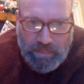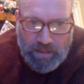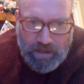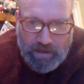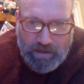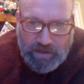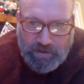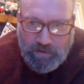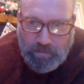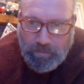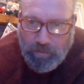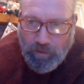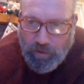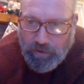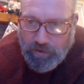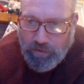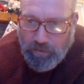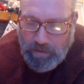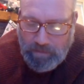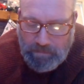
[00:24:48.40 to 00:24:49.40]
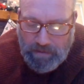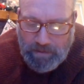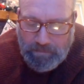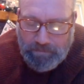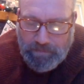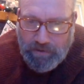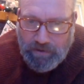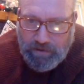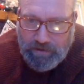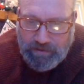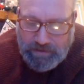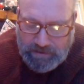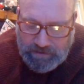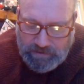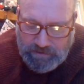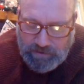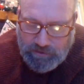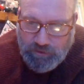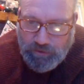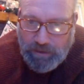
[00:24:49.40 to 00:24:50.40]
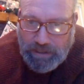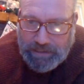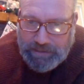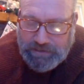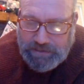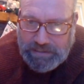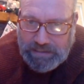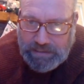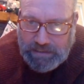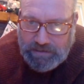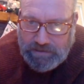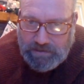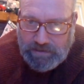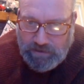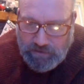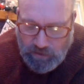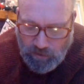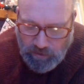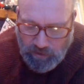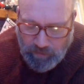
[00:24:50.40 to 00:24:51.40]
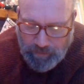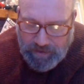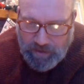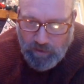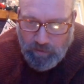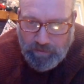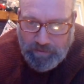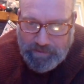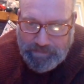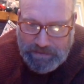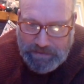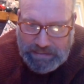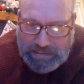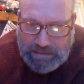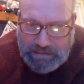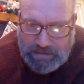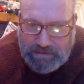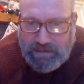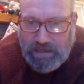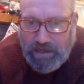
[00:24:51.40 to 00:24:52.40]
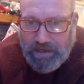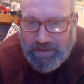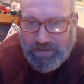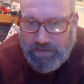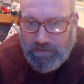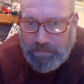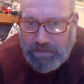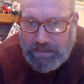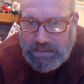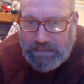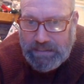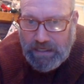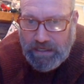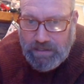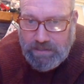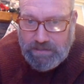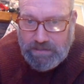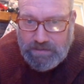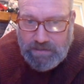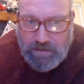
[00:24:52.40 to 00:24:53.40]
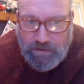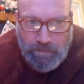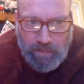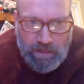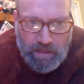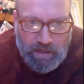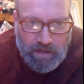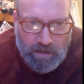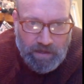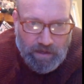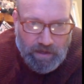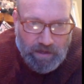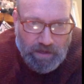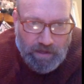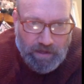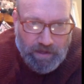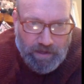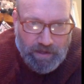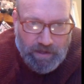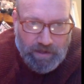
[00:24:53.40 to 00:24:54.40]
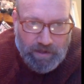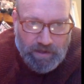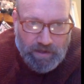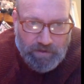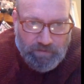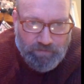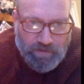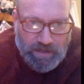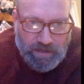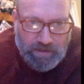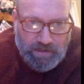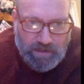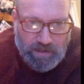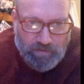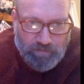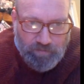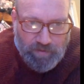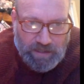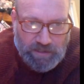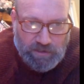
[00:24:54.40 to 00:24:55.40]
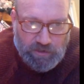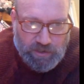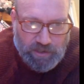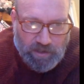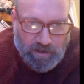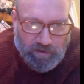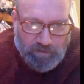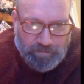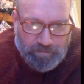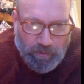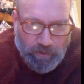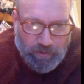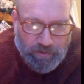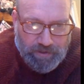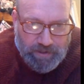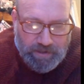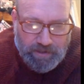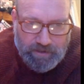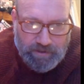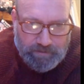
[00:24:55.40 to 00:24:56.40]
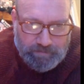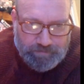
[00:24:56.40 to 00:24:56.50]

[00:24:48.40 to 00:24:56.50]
it's important to remember these tragedies so that we don't repeat these kinds of mistakes. Event, invasion of Poland.